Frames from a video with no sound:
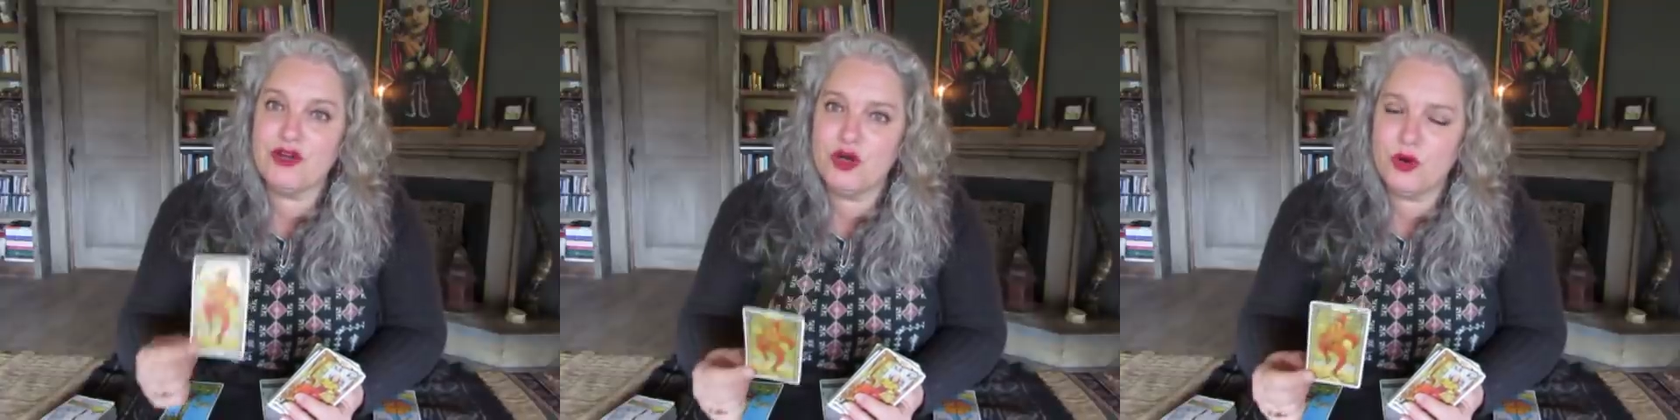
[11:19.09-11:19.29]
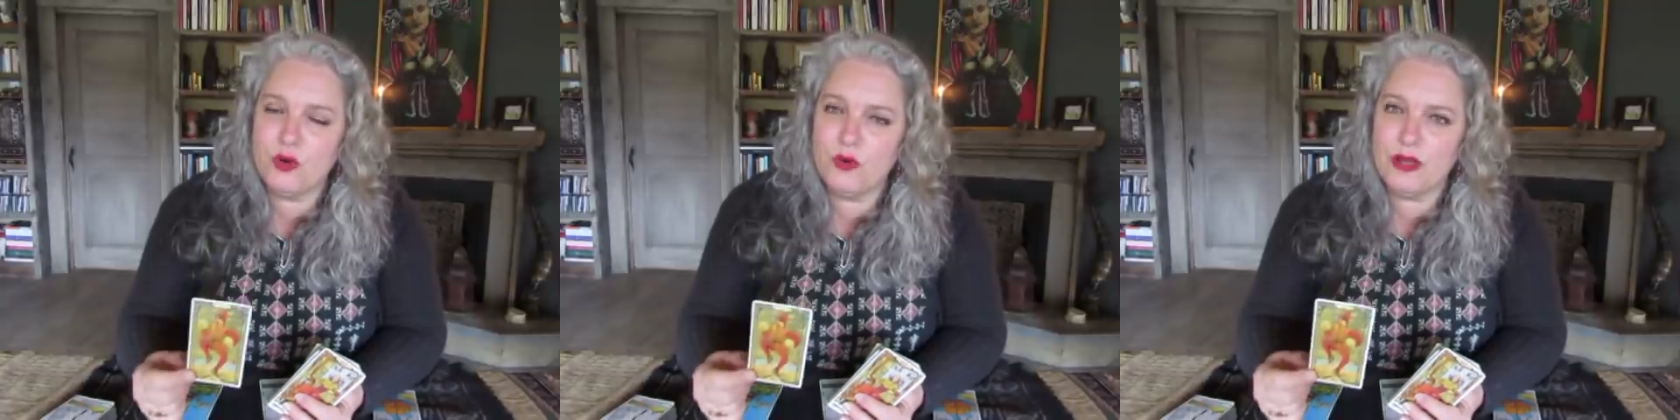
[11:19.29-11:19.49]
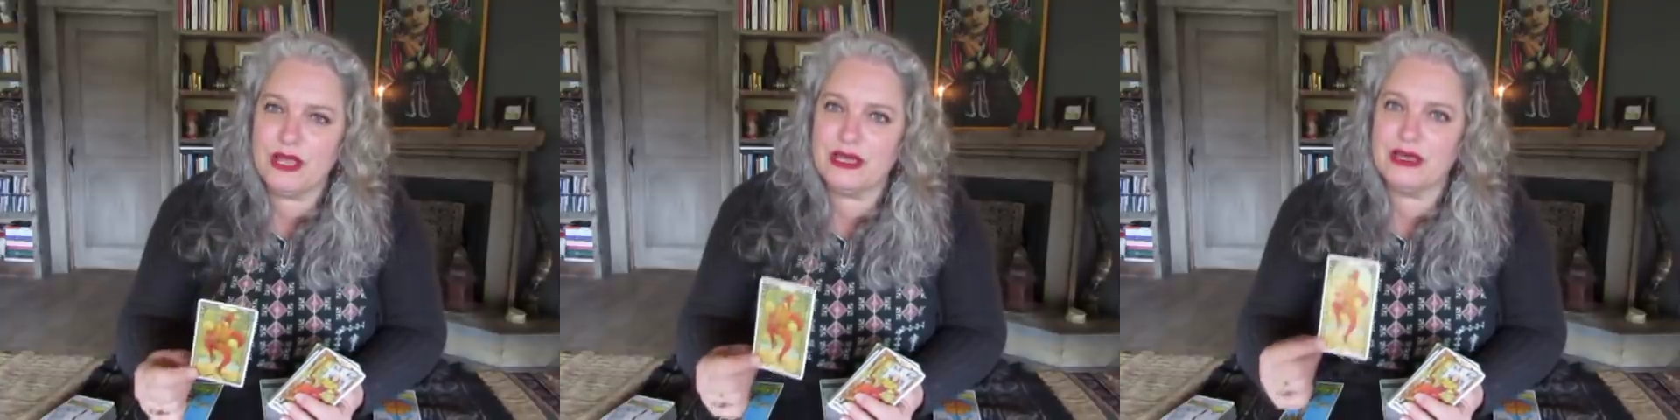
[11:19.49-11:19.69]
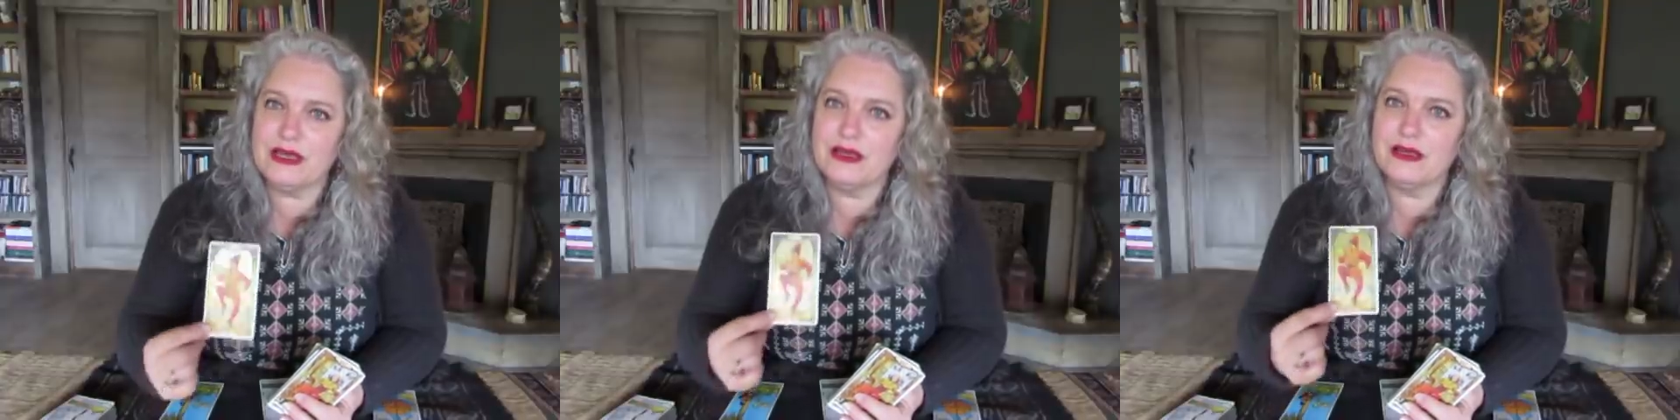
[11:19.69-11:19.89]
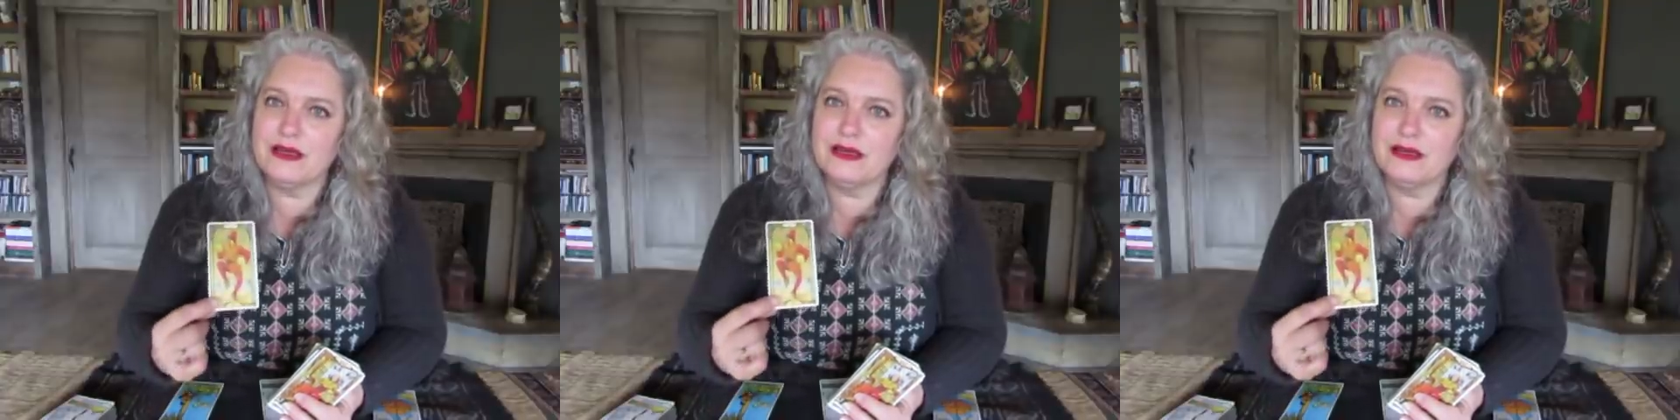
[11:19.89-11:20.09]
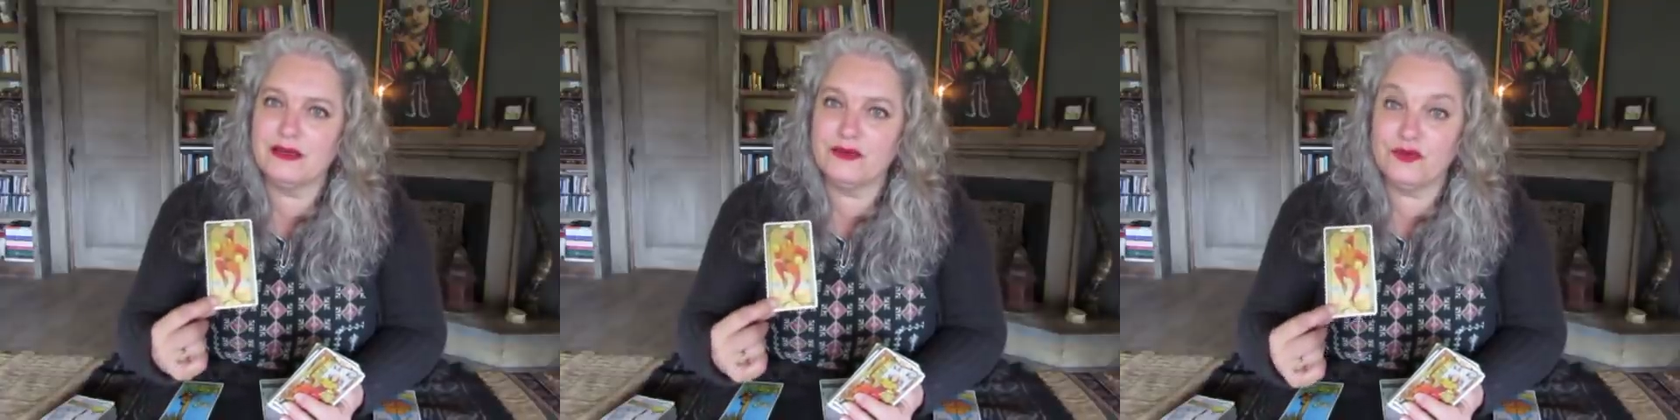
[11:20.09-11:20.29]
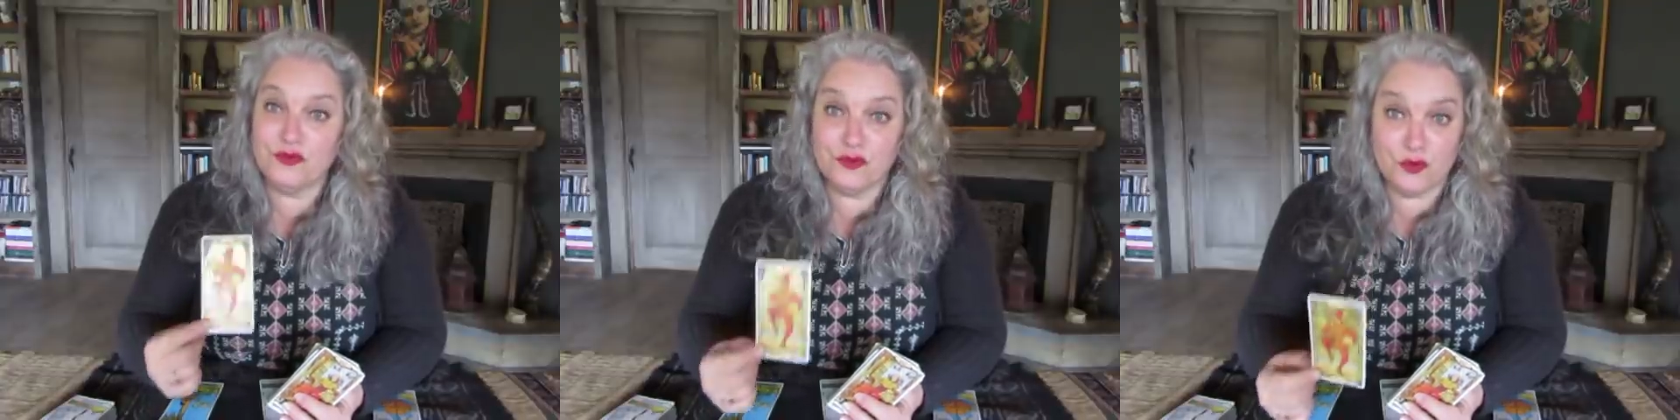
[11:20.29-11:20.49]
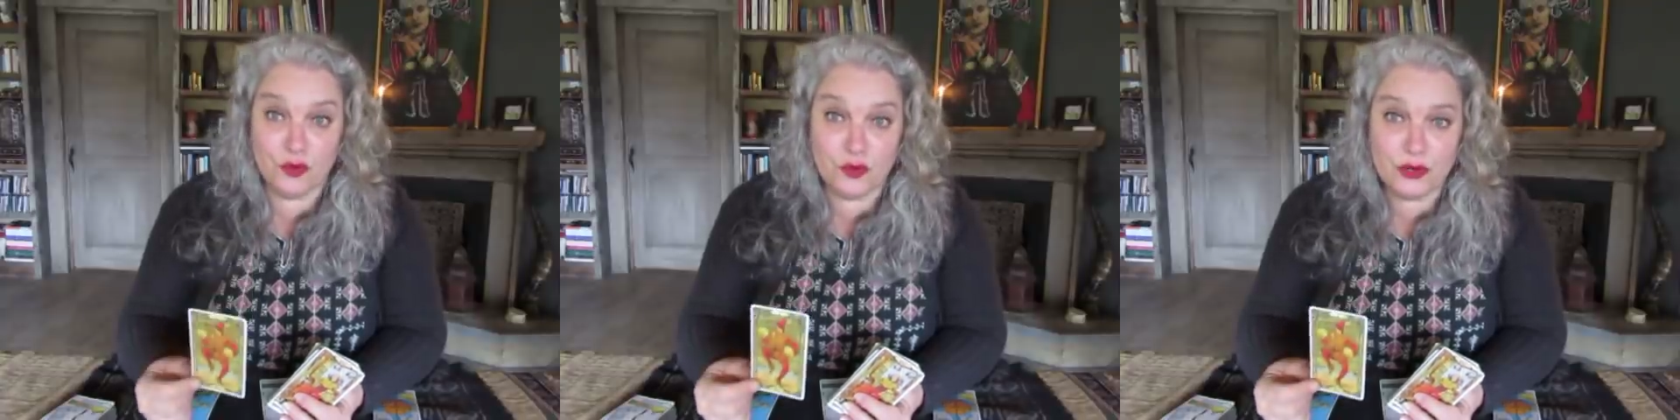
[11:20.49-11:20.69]
going
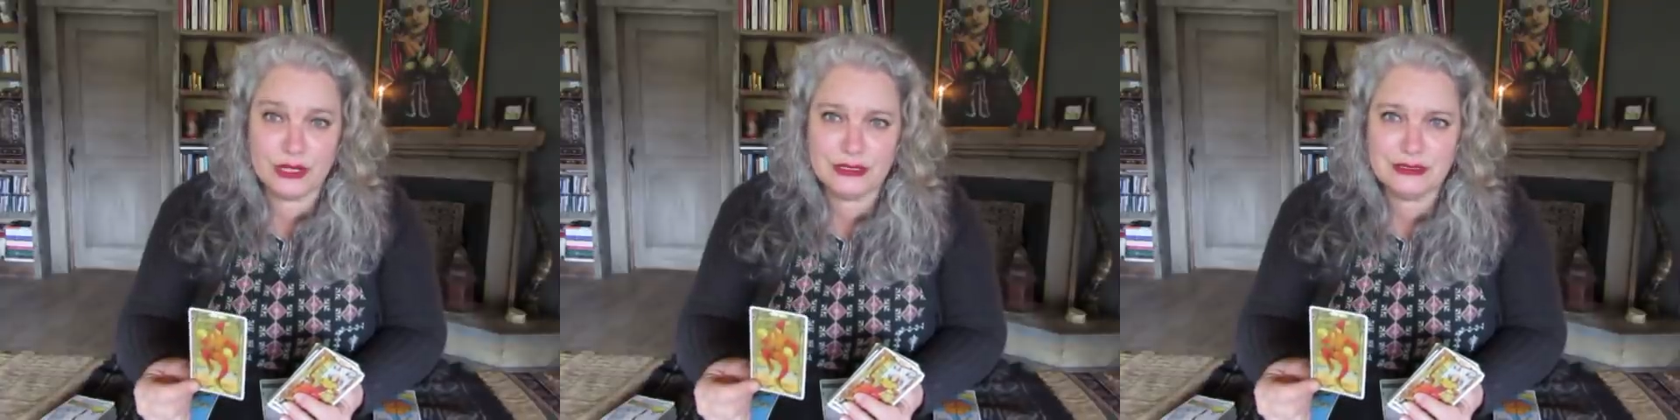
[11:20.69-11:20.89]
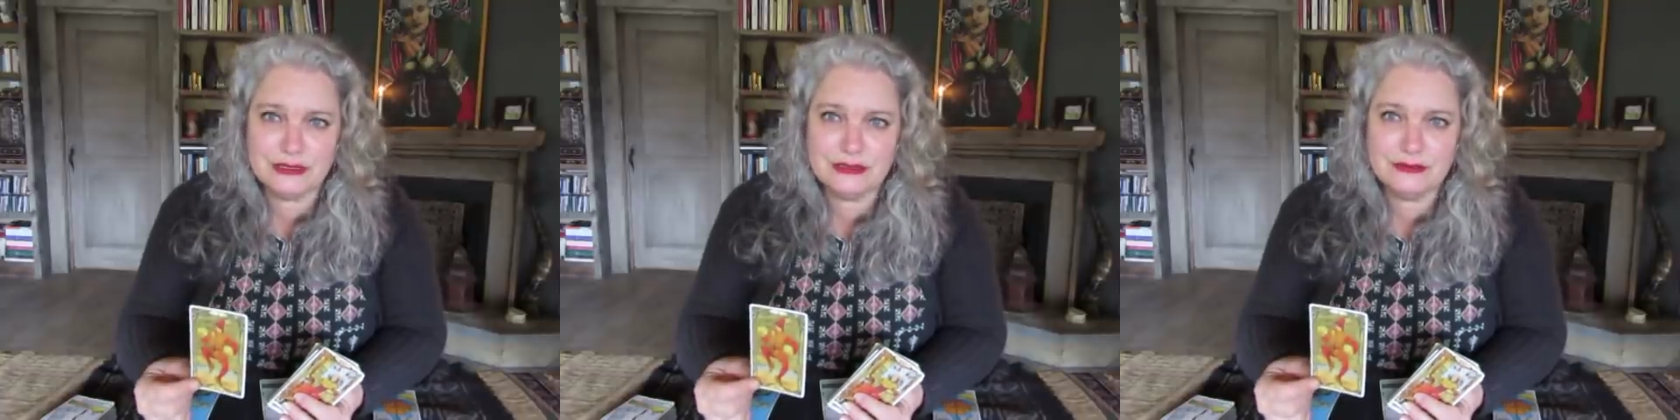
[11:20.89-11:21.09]
for it.